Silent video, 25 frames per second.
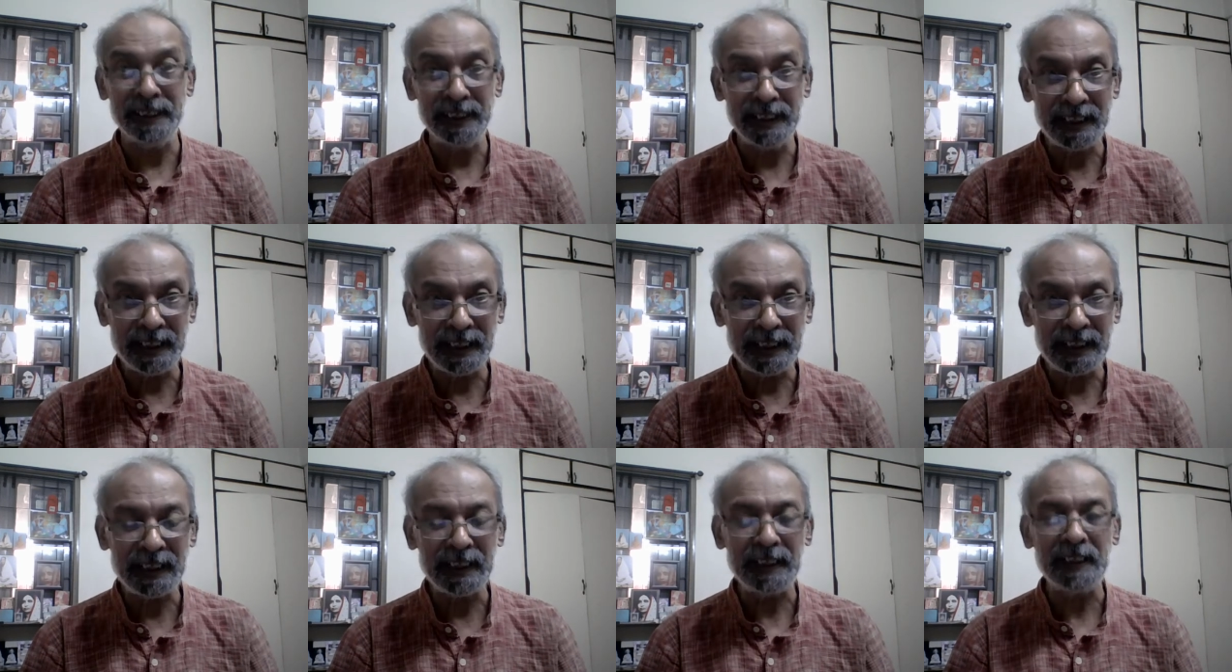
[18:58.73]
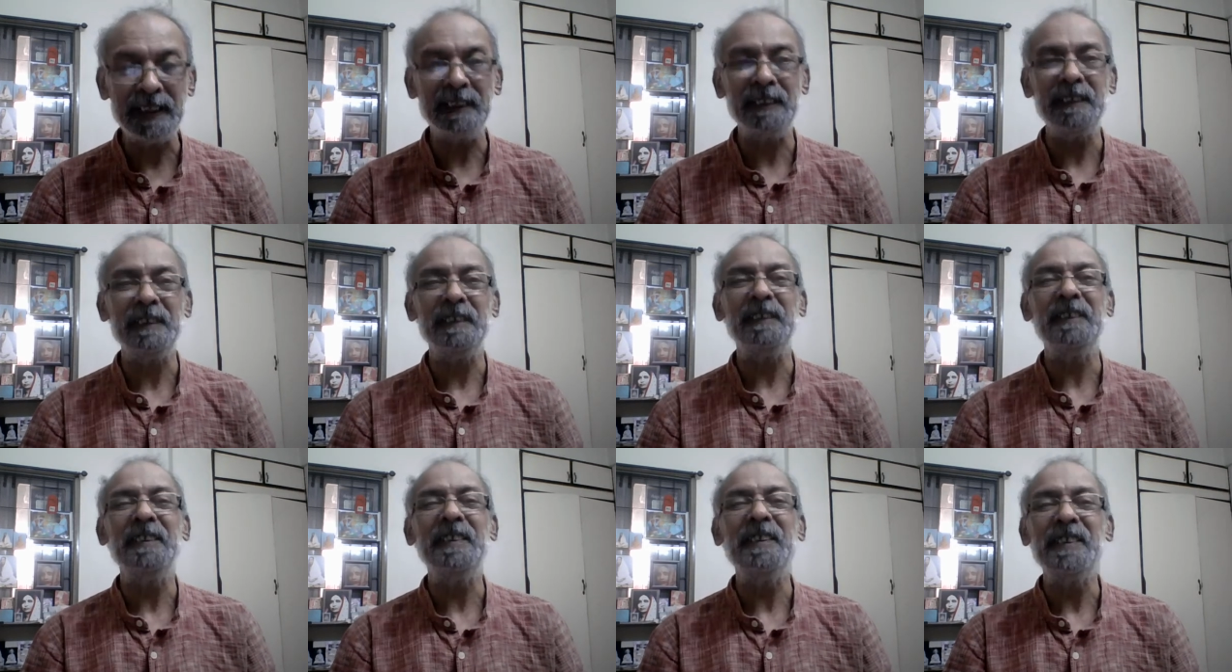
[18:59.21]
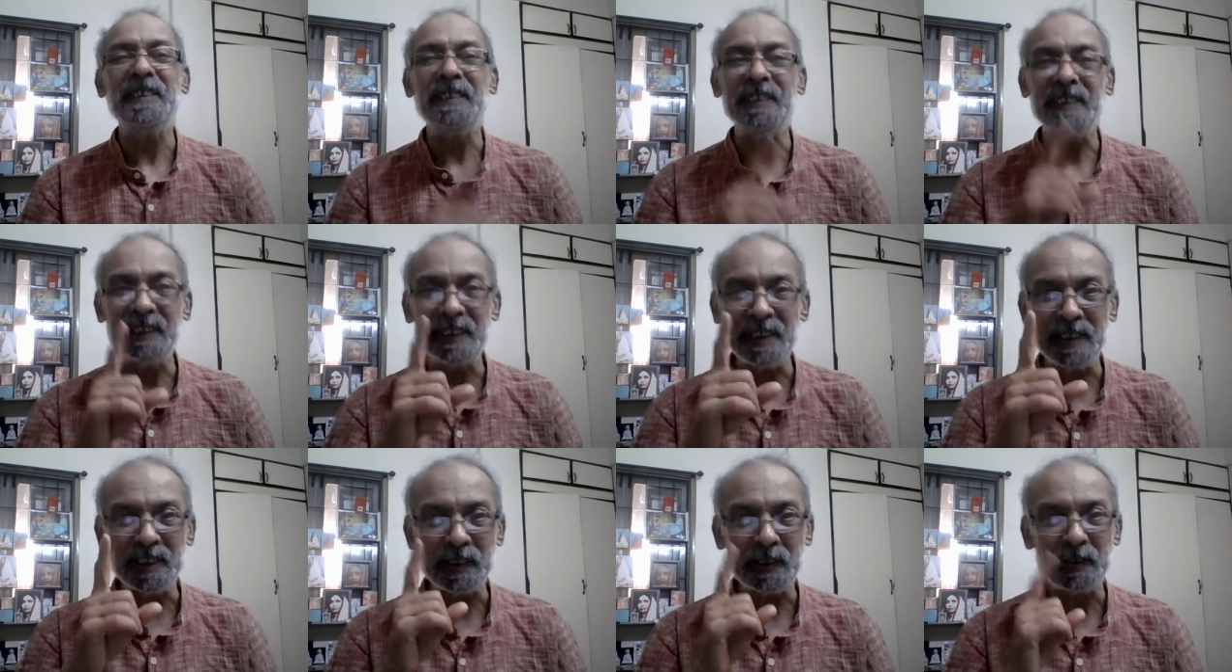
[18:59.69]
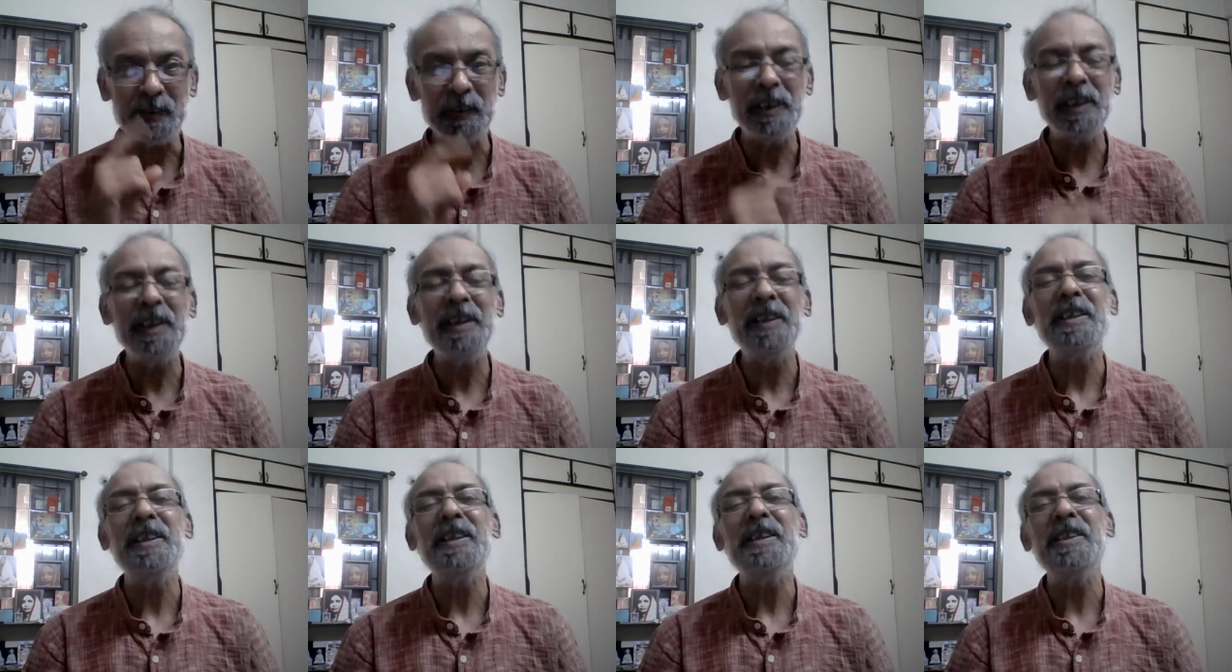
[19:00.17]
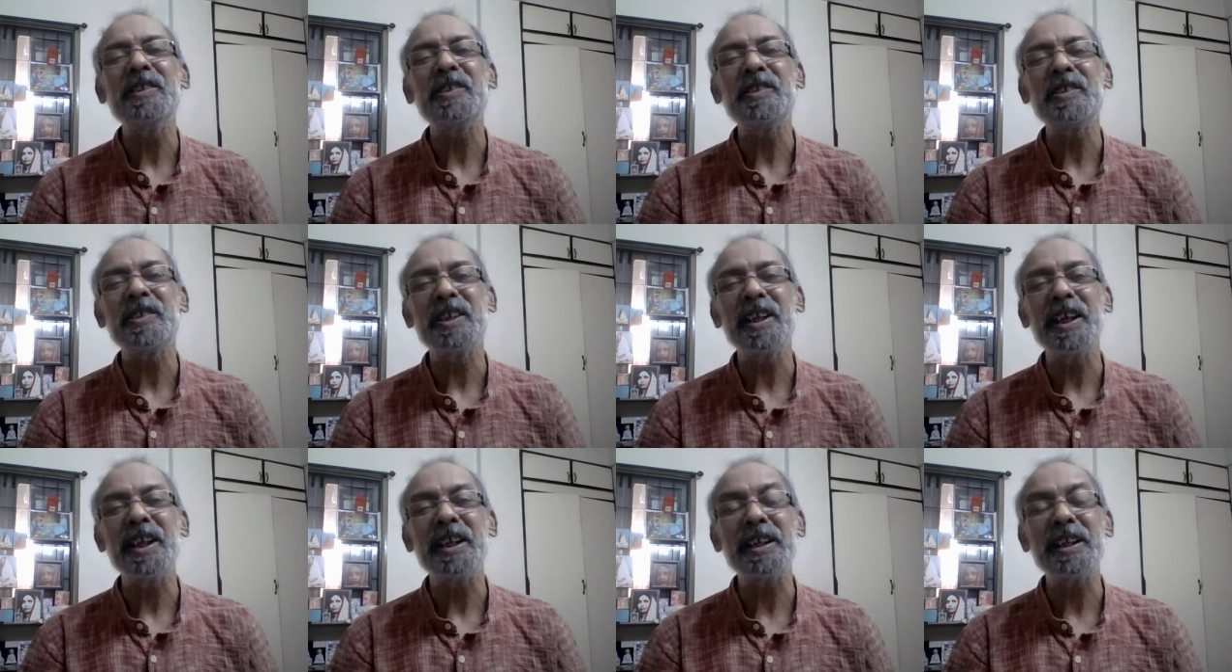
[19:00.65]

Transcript: then things will start